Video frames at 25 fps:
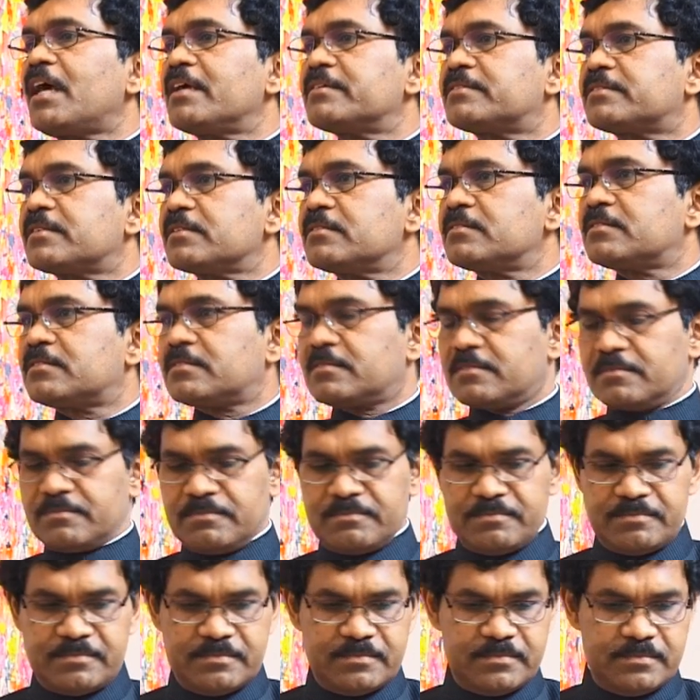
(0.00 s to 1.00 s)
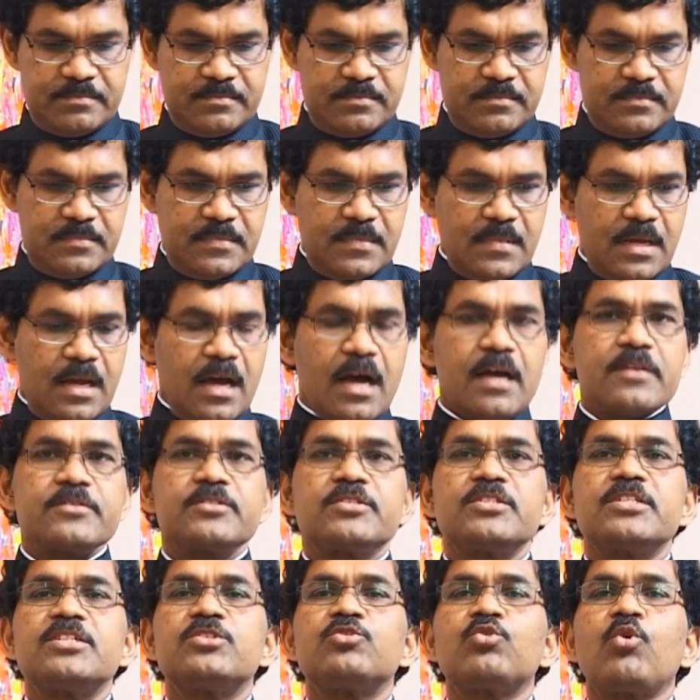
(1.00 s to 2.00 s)
license,
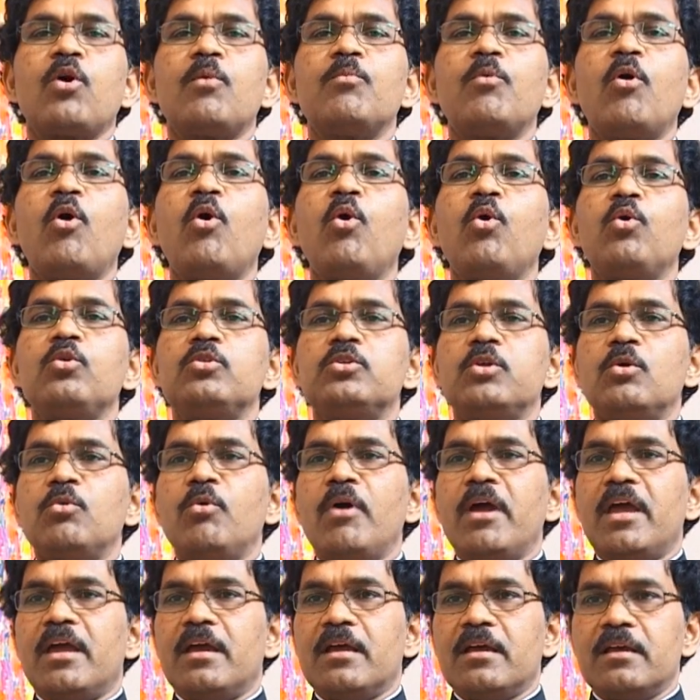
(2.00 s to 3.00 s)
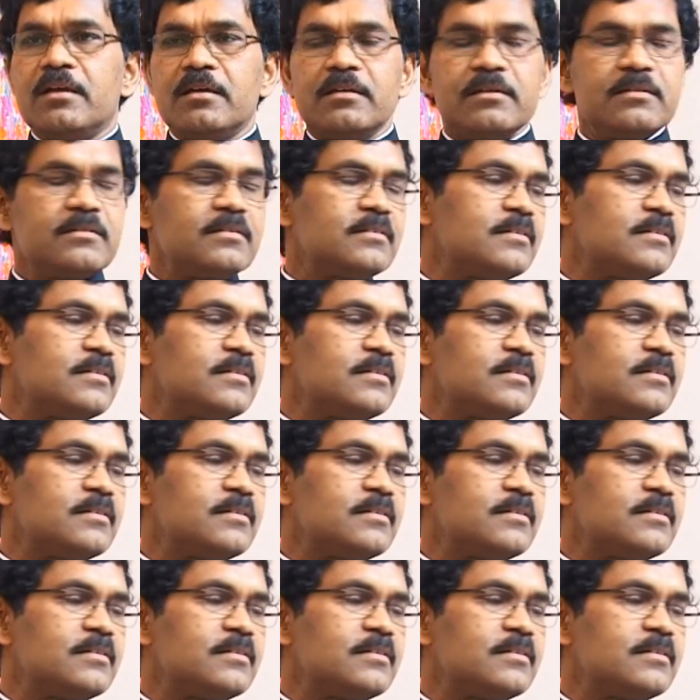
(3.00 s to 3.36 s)
and she drove all the way